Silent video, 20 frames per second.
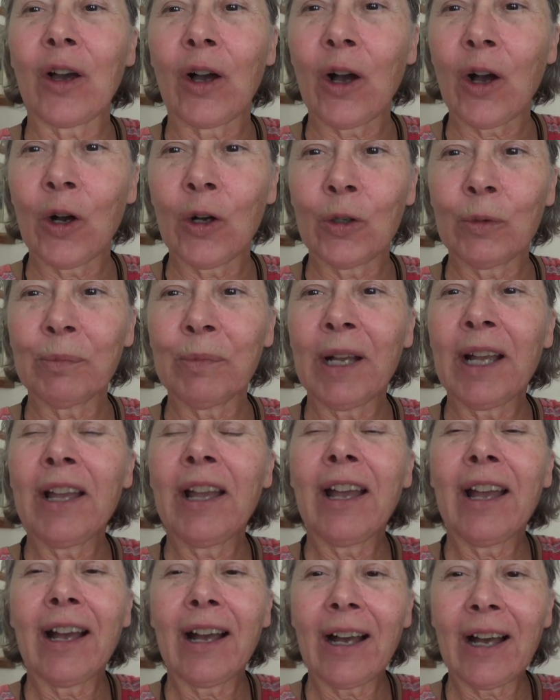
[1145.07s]
home
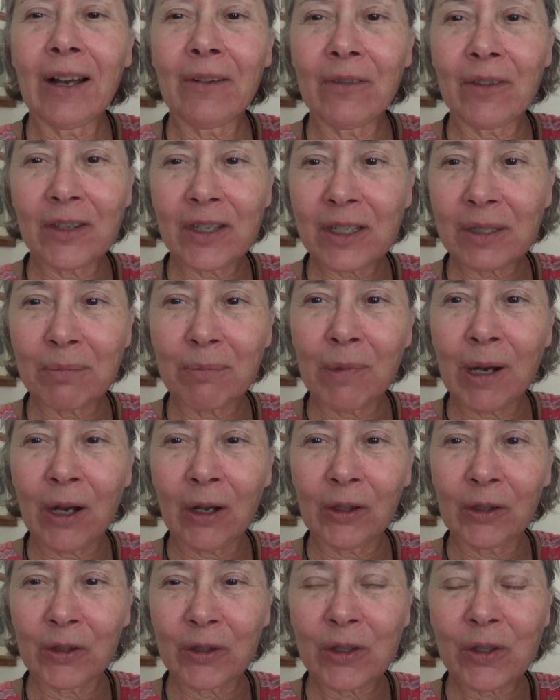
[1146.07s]
of the
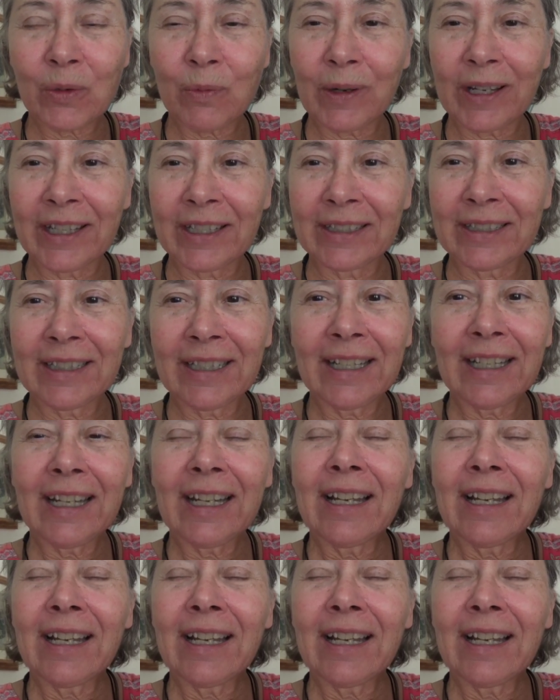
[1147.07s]
smaller twin